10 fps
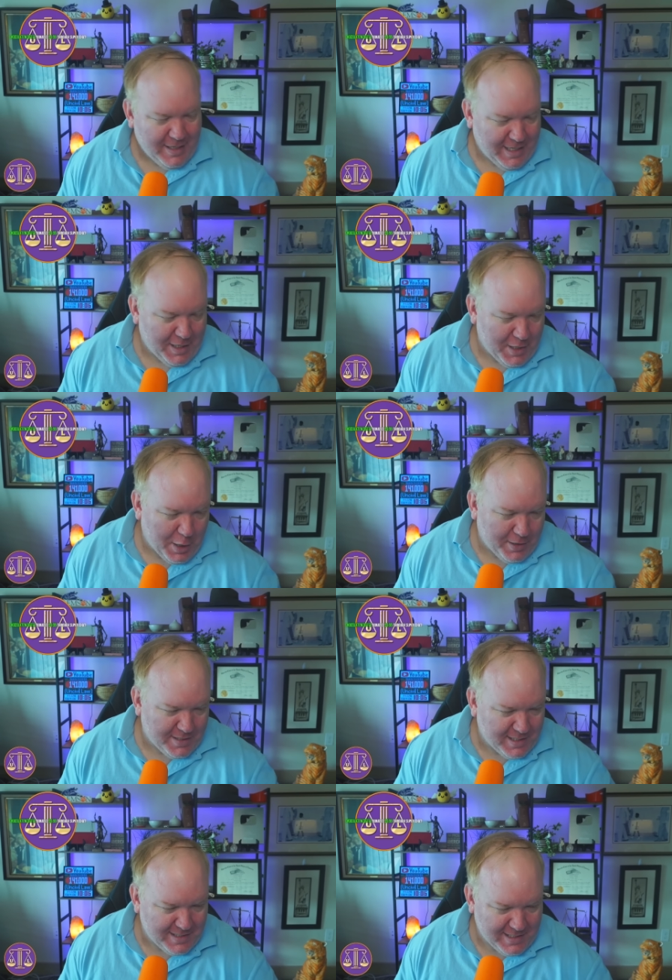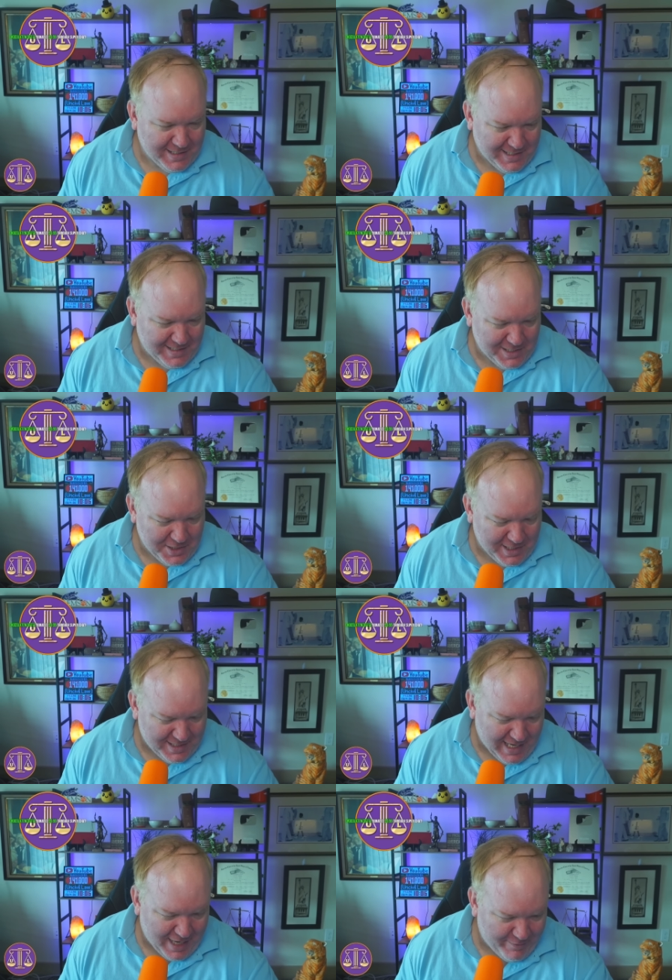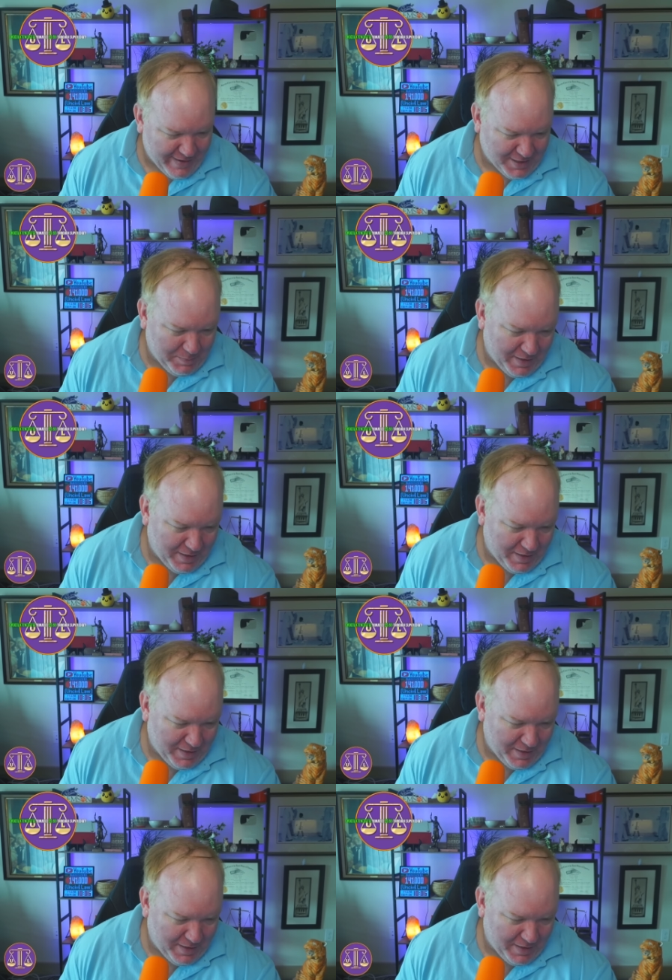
Yeah, no, this this this decision does not affect